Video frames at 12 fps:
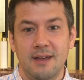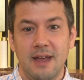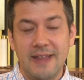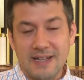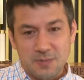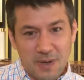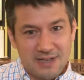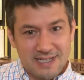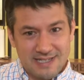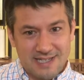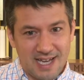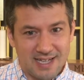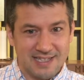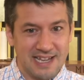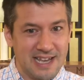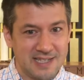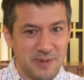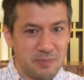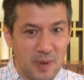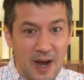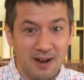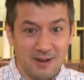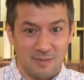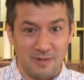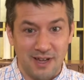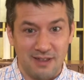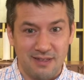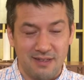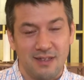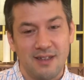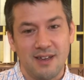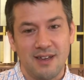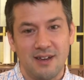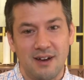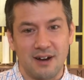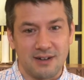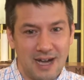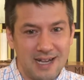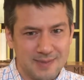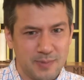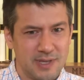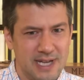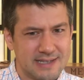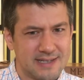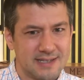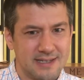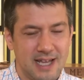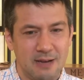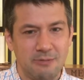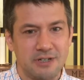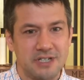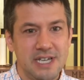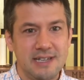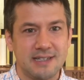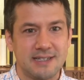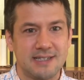And that's why this text has been paired with our gospel lesson today, where Jesus